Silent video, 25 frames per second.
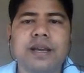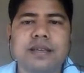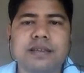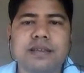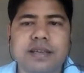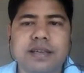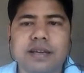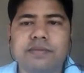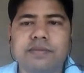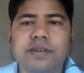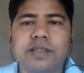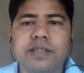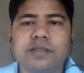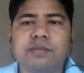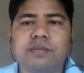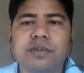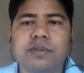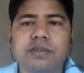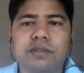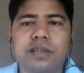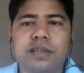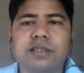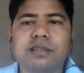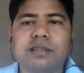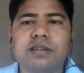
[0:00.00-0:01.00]
self-phase
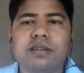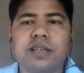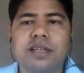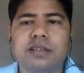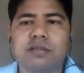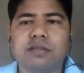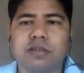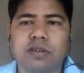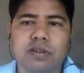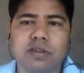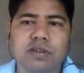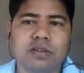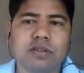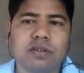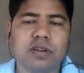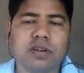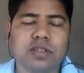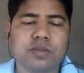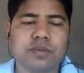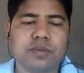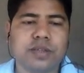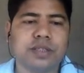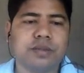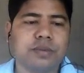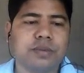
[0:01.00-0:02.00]
modulation and
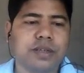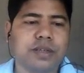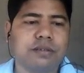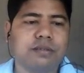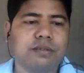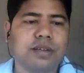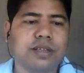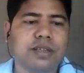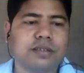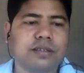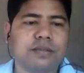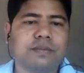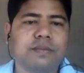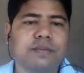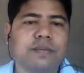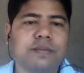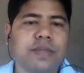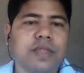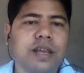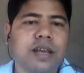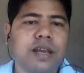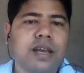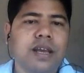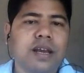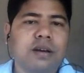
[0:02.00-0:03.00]
cross-phase modulation.
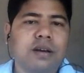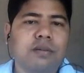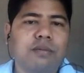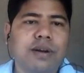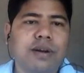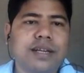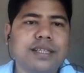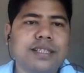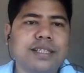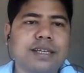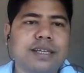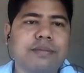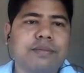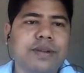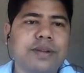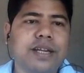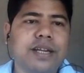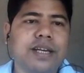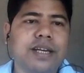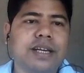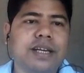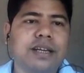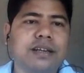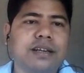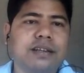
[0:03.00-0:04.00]
What is
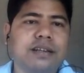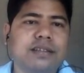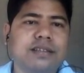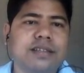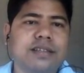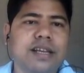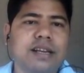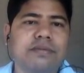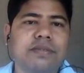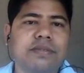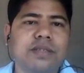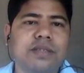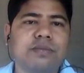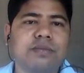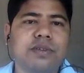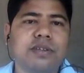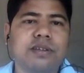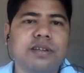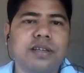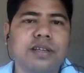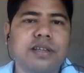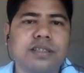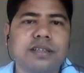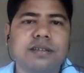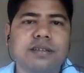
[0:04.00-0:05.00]
happening in self-phase
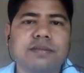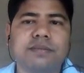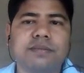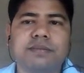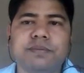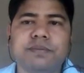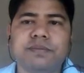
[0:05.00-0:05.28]
modulation?